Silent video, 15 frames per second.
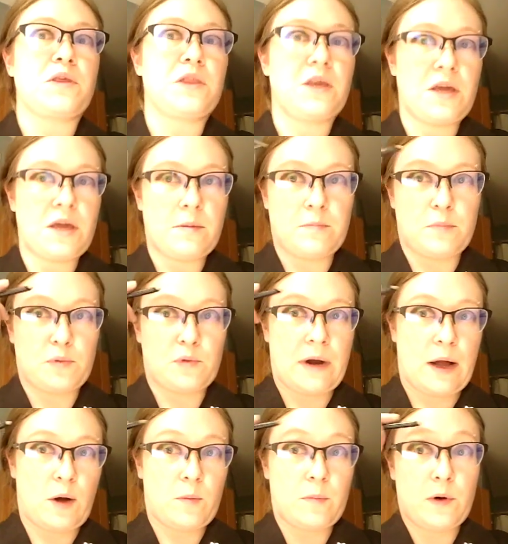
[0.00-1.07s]
the
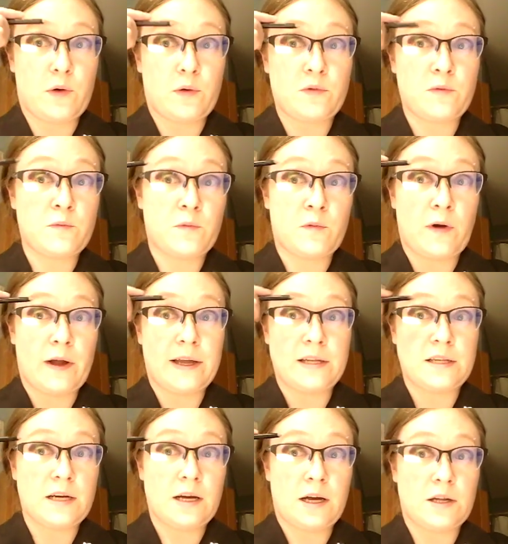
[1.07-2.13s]
brow bone right